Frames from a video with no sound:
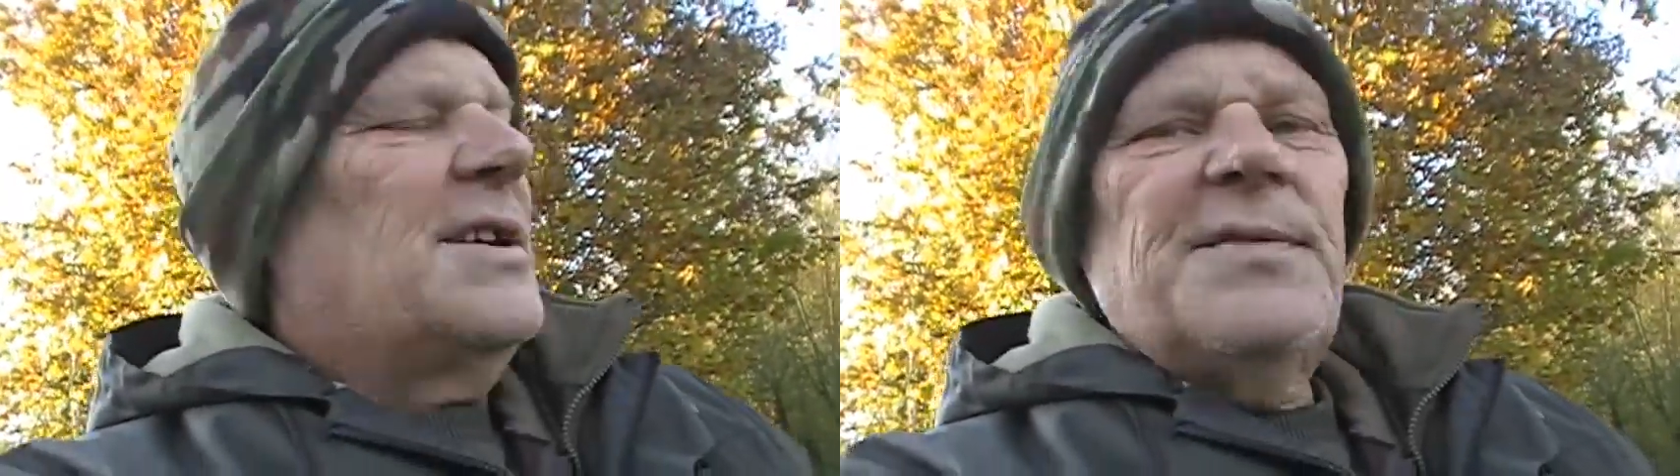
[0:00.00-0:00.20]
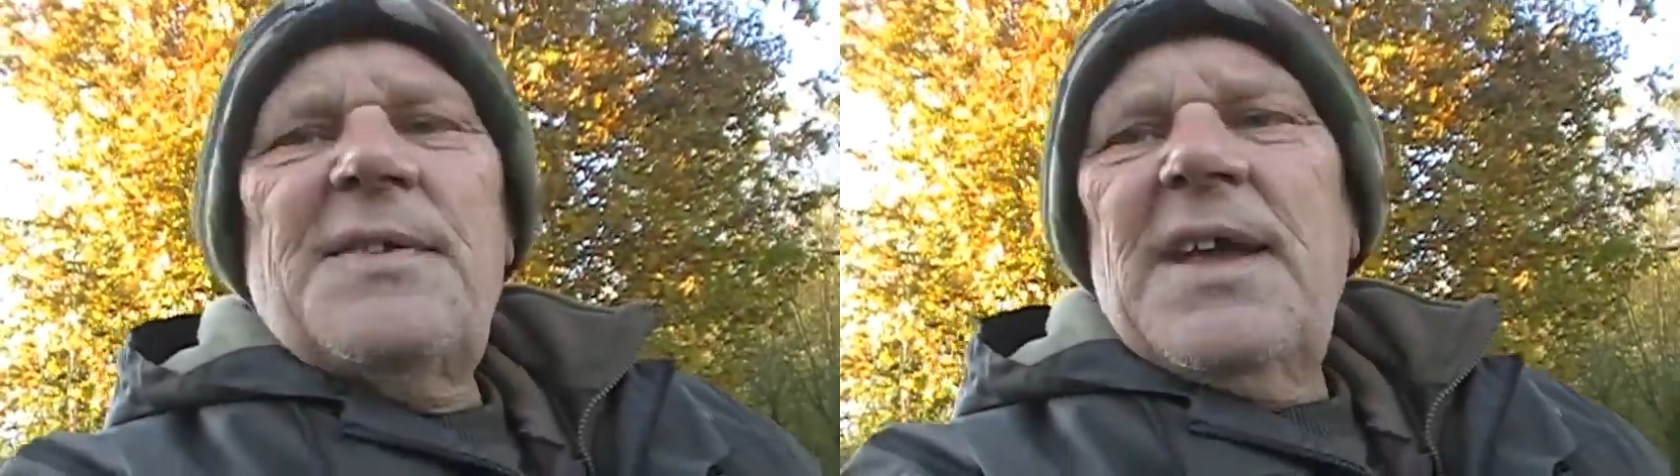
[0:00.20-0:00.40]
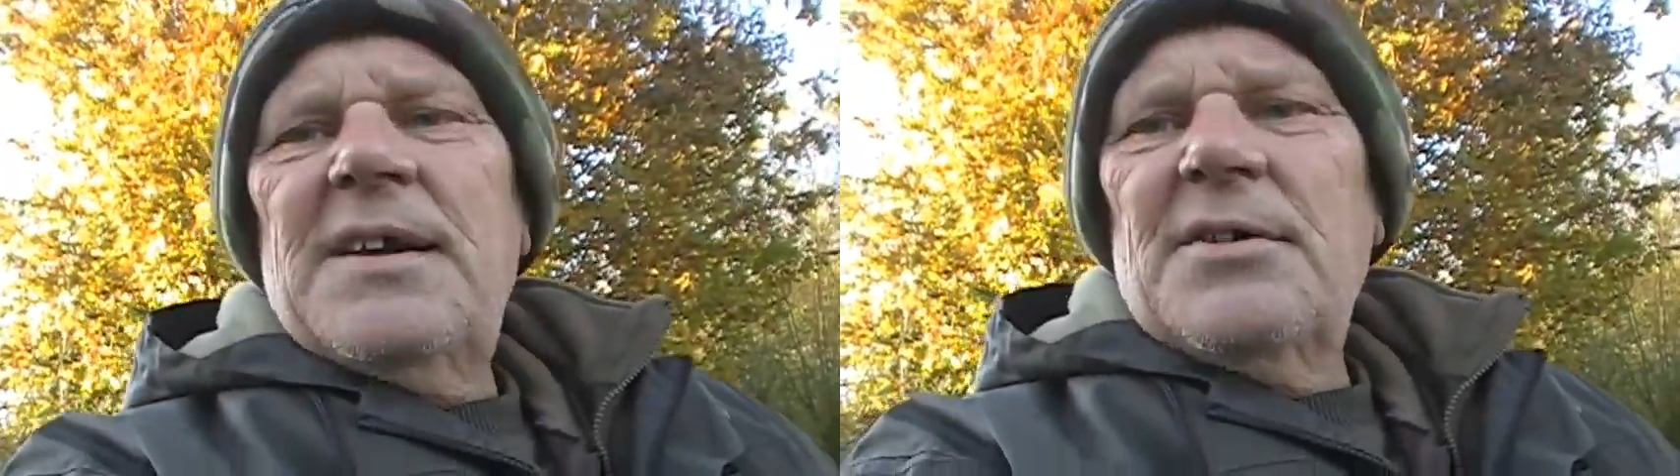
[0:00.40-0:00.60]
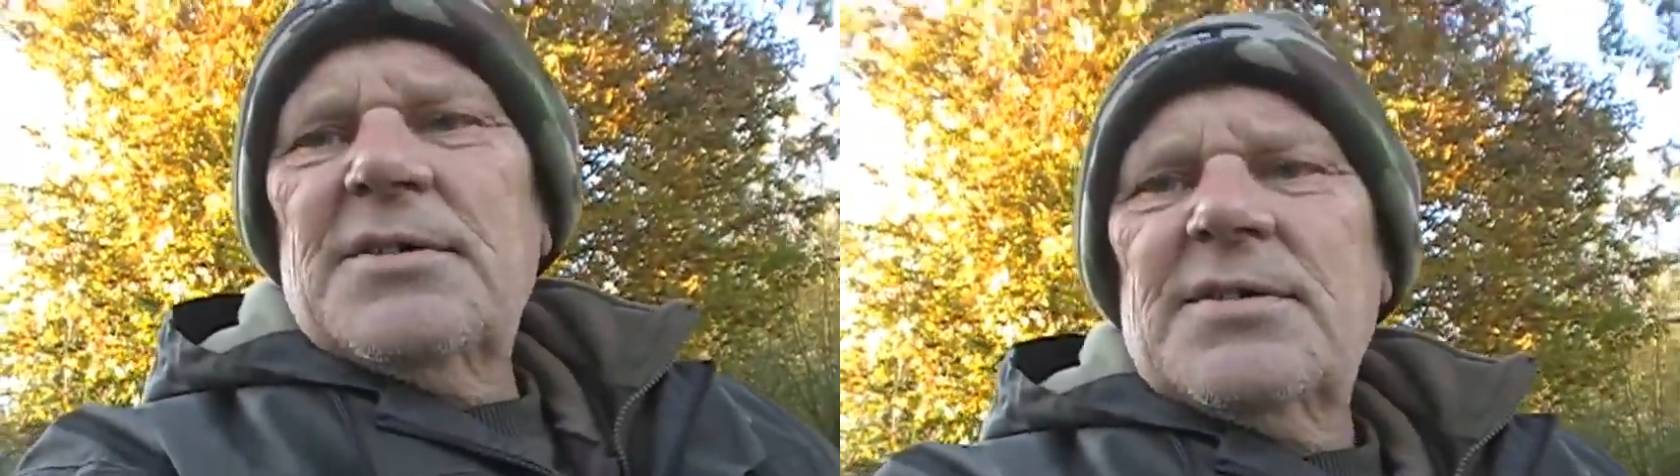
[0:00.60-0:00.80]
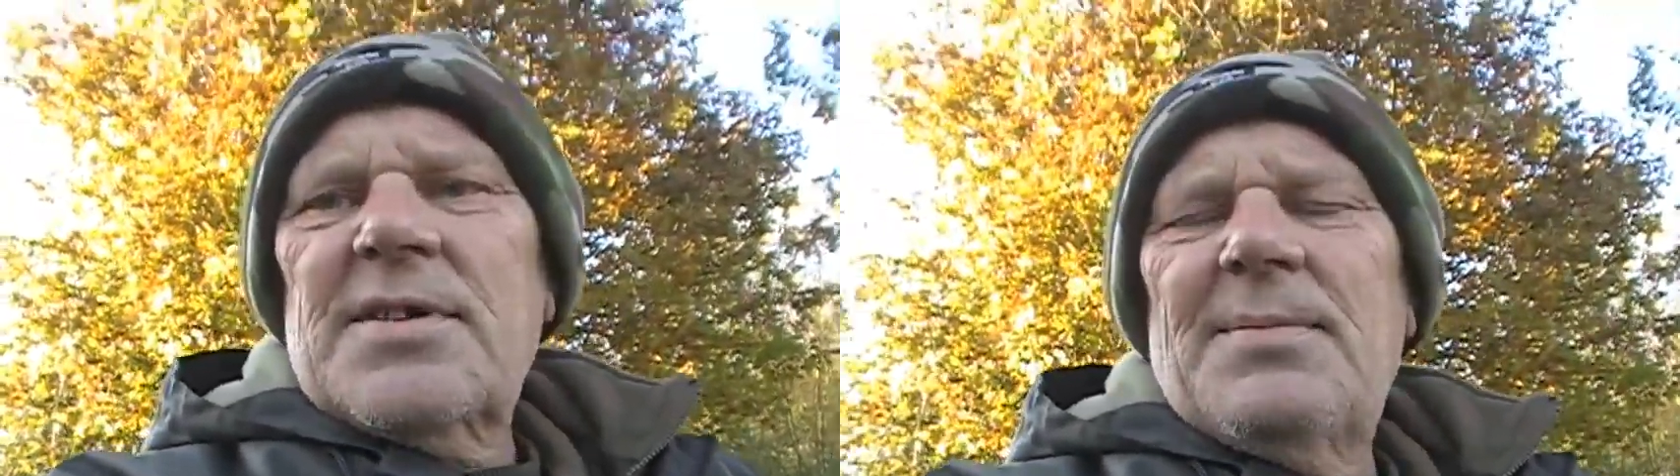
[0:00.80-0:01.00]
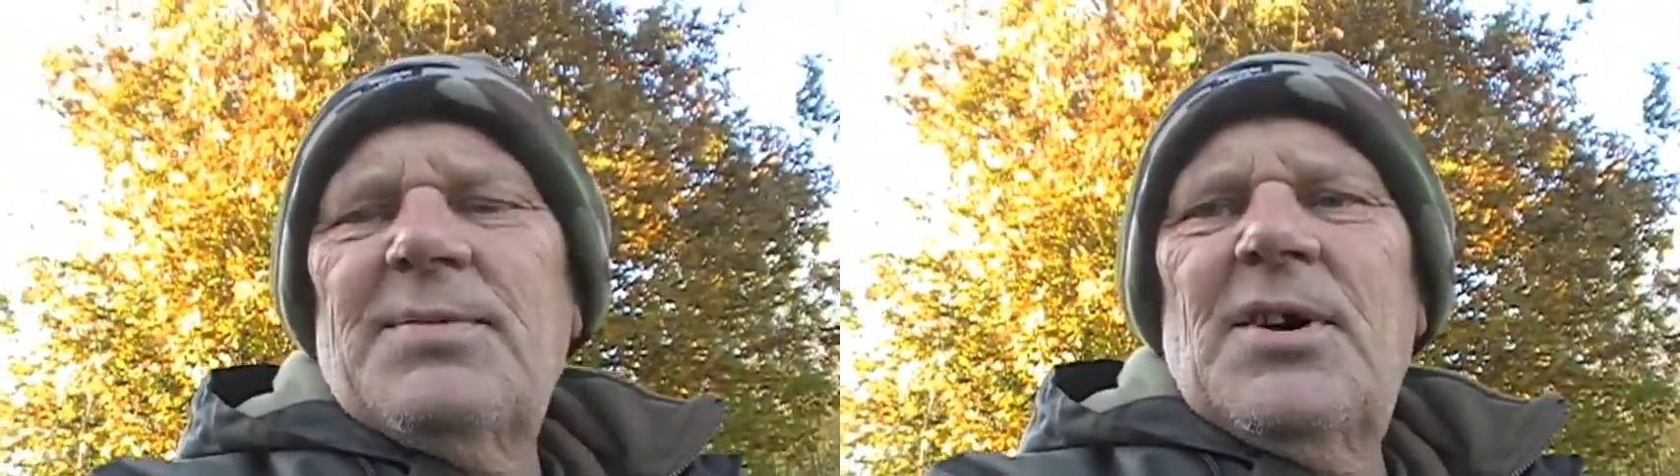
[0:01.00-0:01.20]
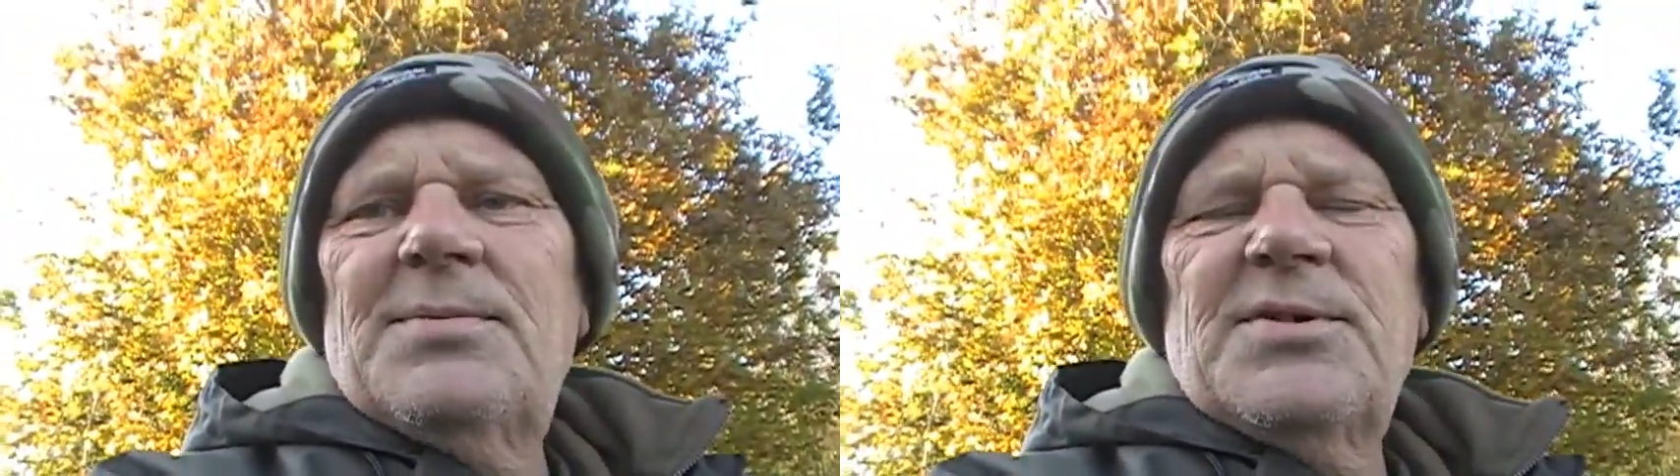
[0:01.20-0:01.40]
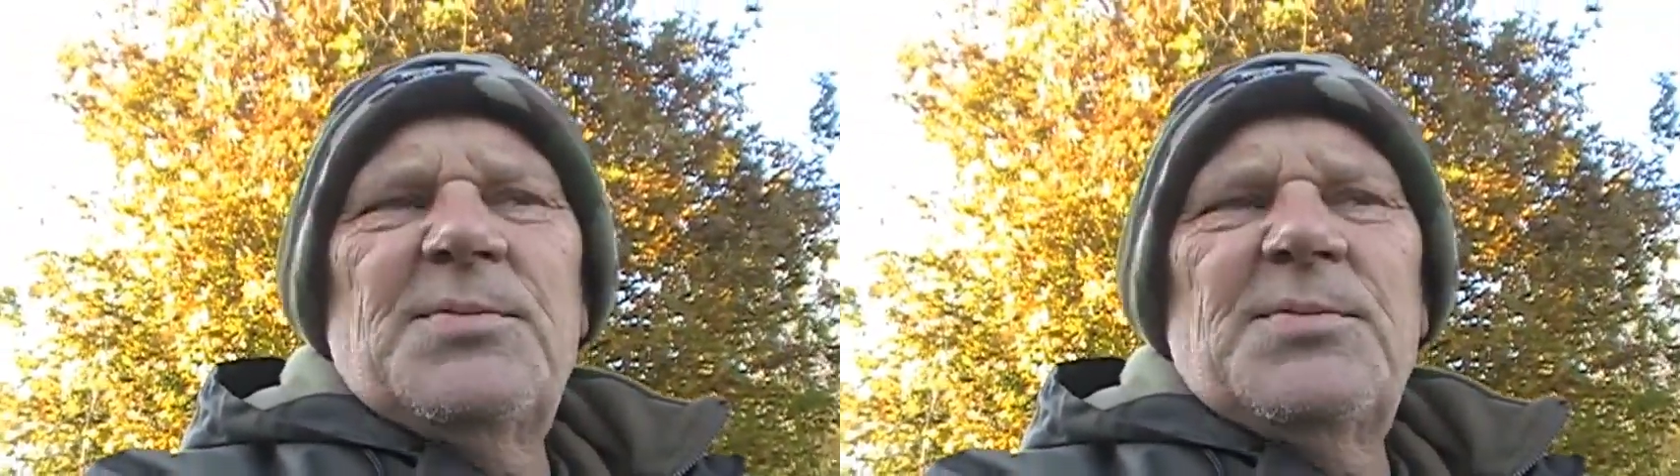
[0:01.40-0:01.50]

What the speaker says: off later on sometime this